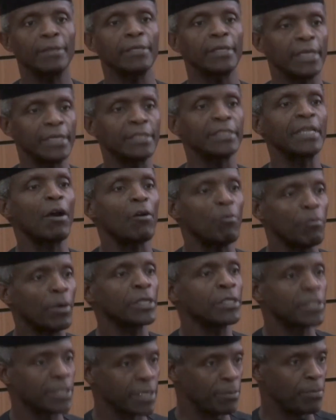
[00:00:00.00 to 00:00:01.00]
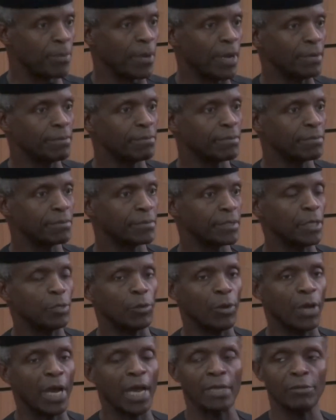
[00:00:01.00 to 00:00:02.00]
is now much cheaper, you
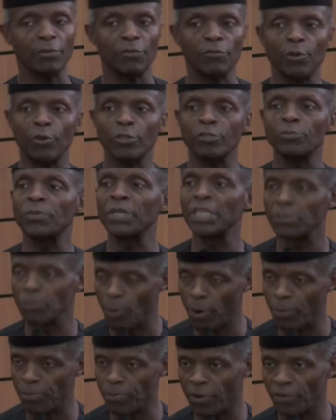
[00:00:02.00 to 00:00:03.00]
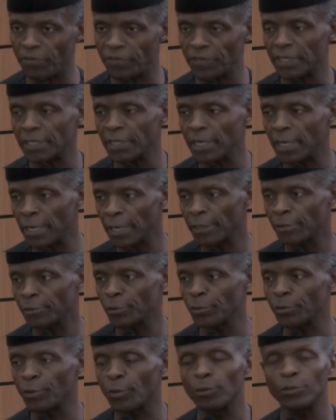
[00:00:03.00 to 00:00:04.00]
know, and of course brings more profit
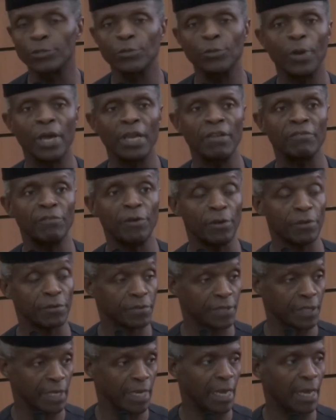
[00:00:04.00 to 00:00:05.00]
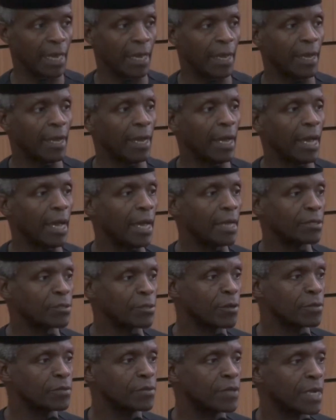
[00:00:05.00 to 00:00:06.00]
to those who are involved uh, uh as
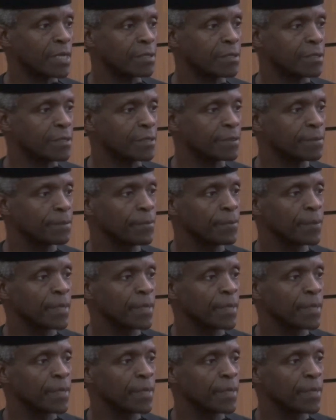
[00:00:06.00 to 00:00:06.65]
contractors.